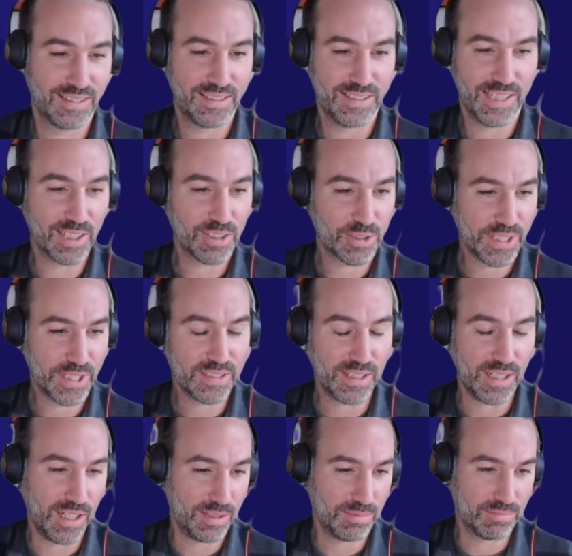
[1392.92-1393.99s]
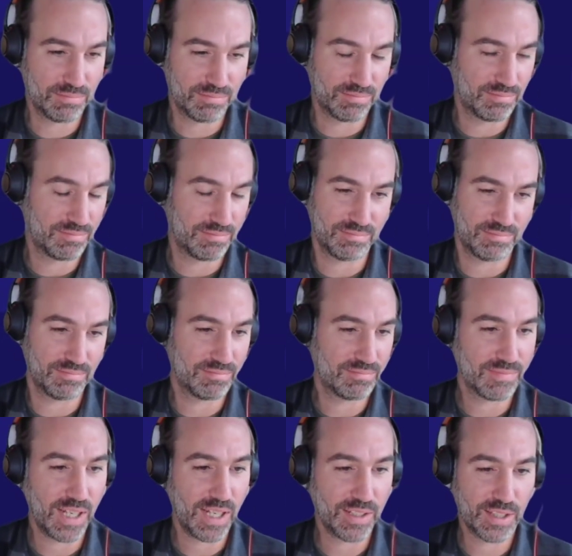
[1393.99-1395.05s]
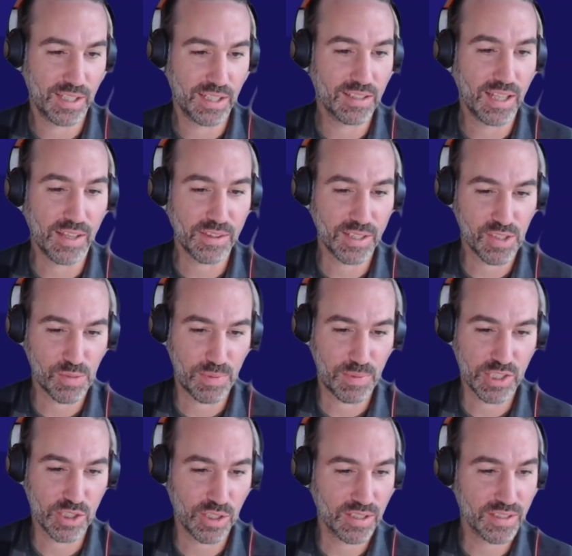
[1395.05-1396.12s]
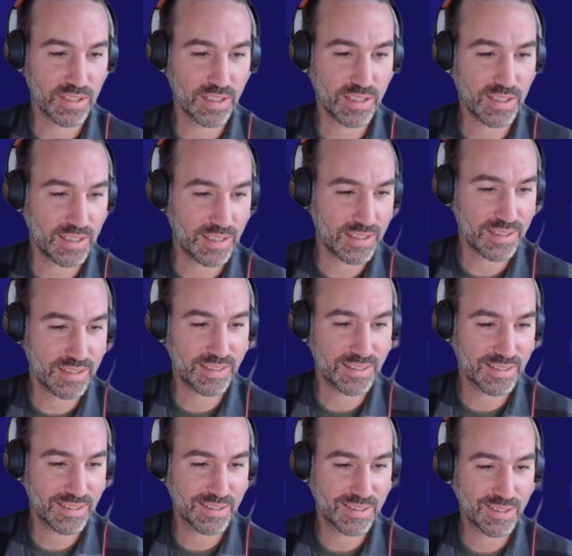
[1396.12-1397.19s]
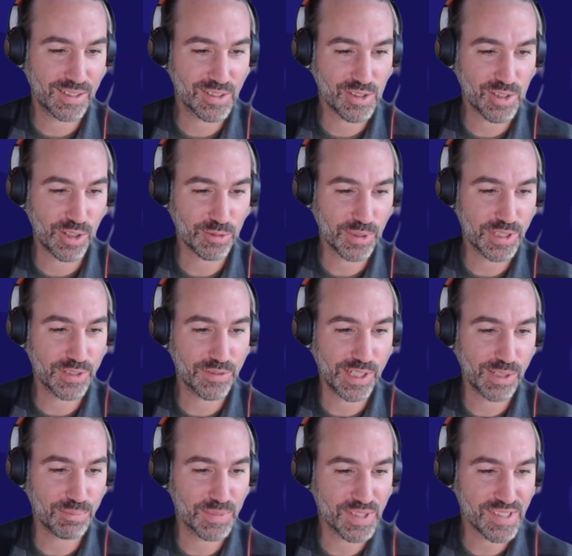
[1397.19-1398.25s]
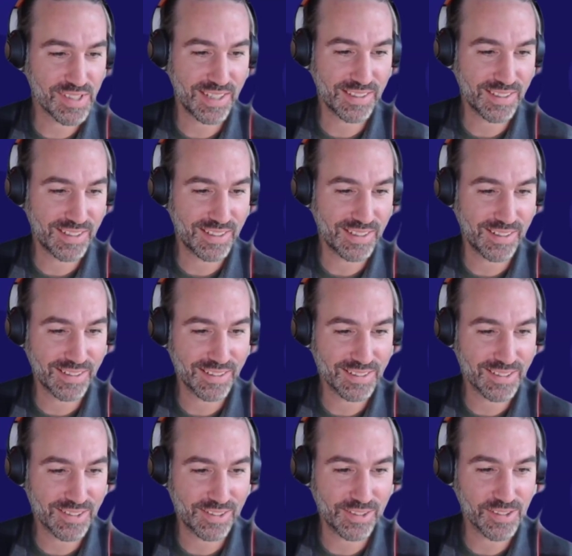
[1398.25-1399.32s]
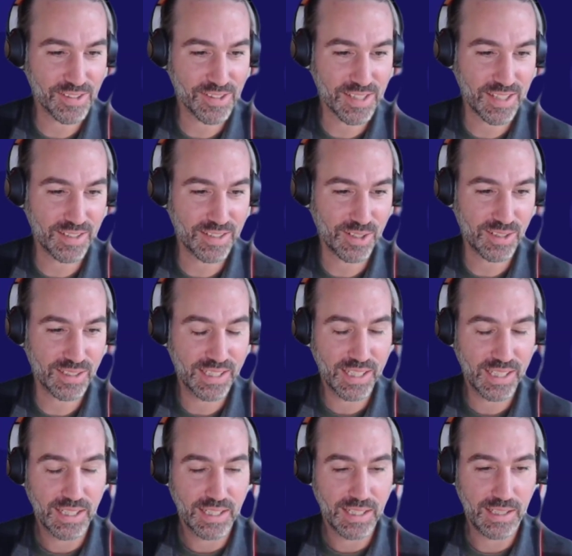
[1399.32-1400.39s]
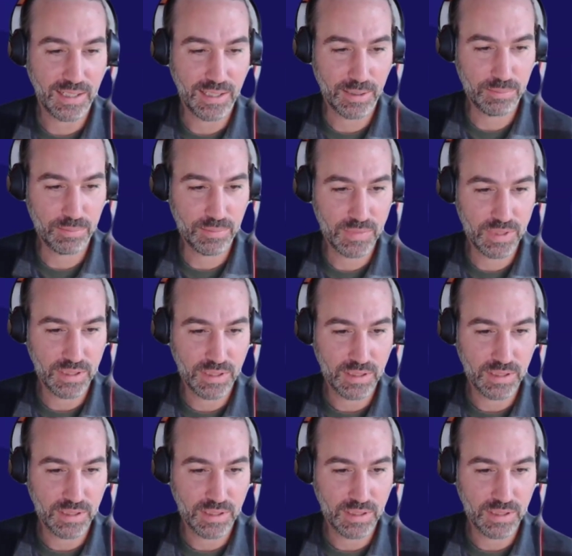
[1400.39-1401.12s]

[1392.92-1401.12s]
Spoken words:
Yeah, agree. I think nothing special on the software development side there. I think Cyril said it all. I